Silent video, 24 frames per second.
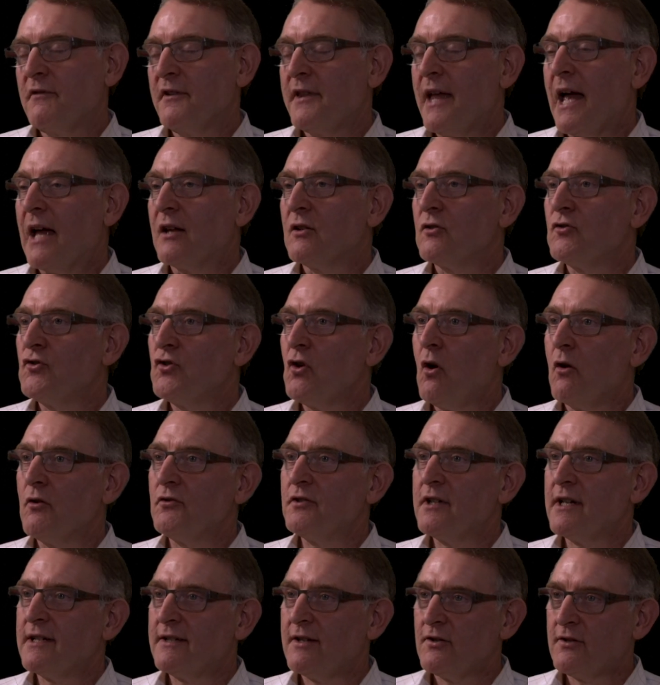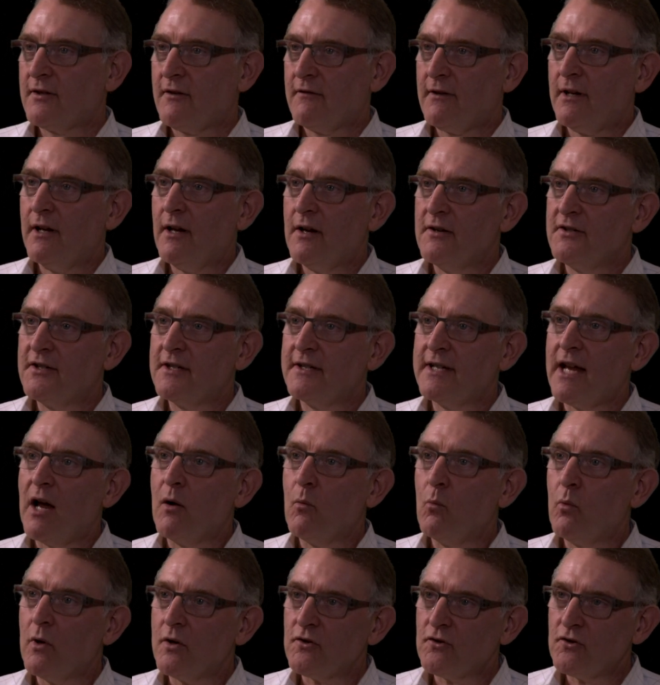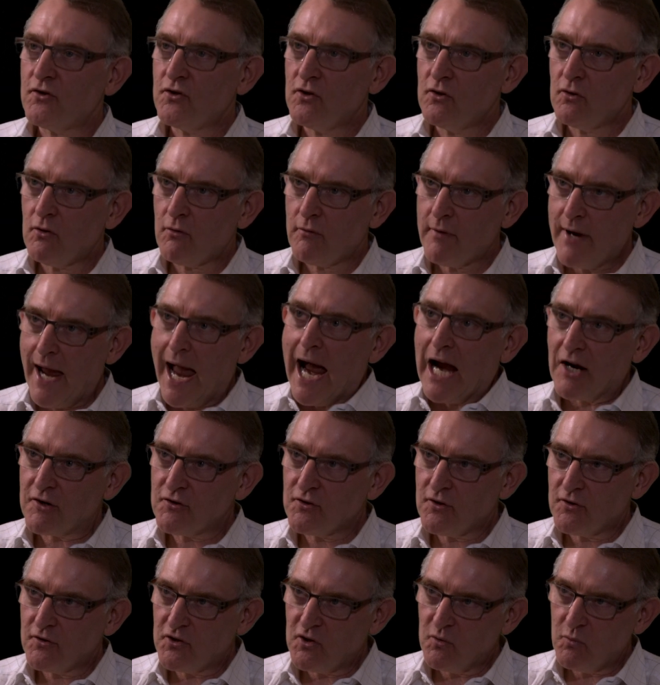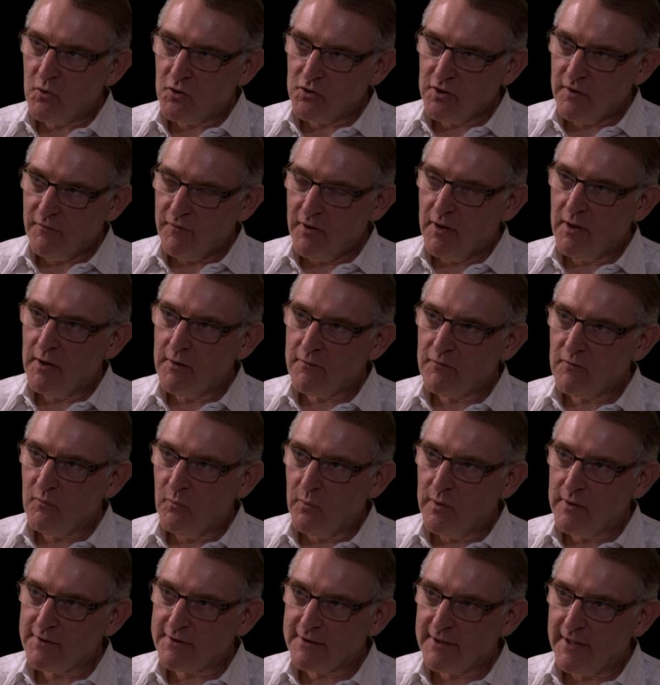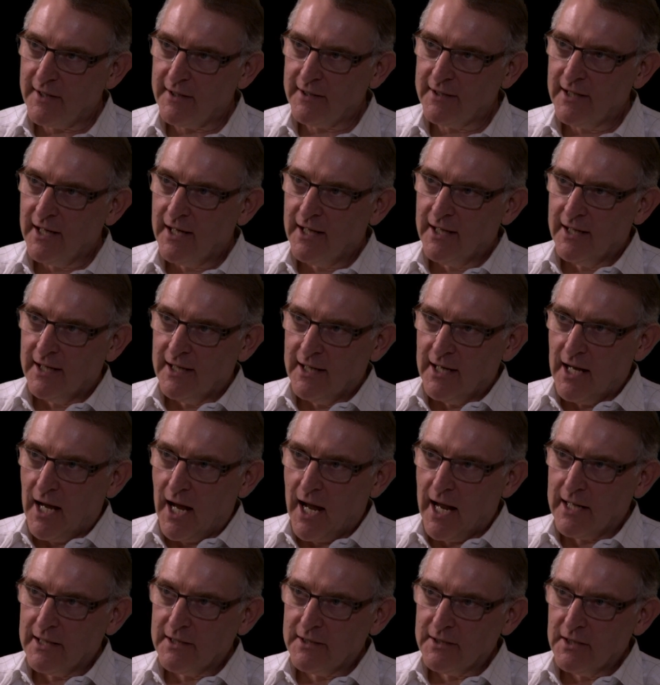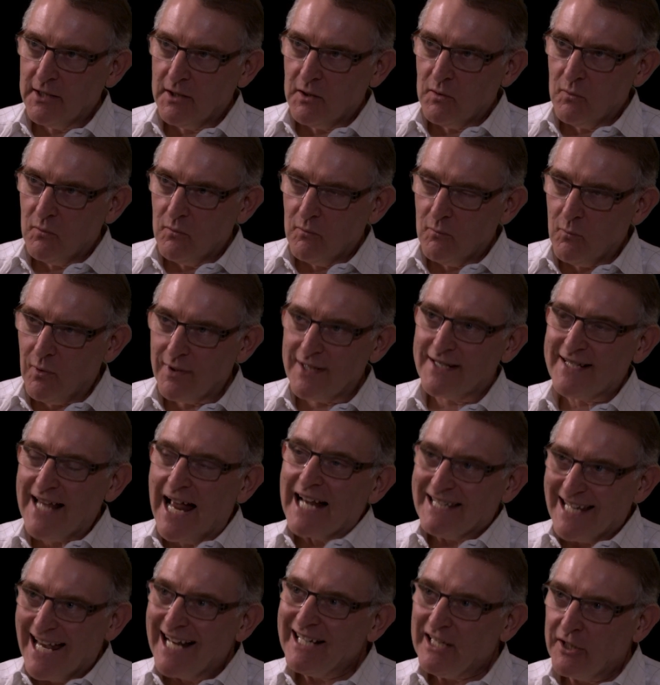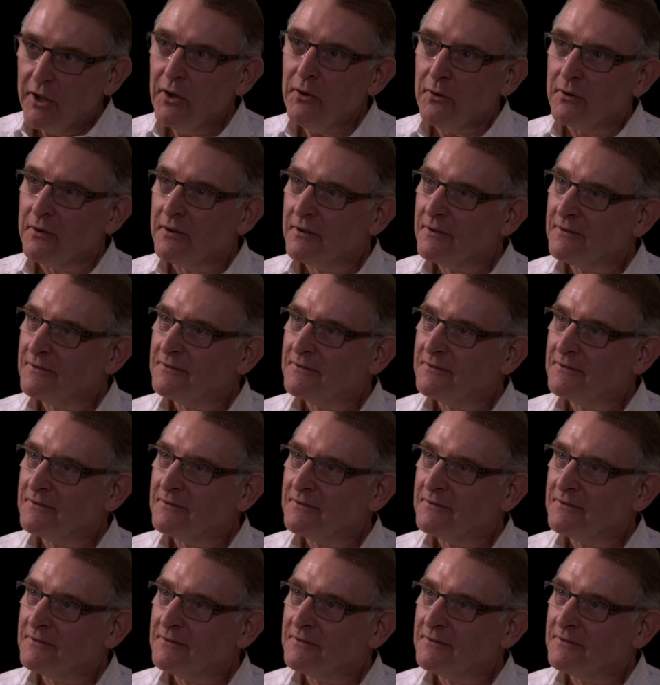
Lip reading: for that. And John, just to close this out, what's your reaction to what you've heard from Wilson, and what does that tell you?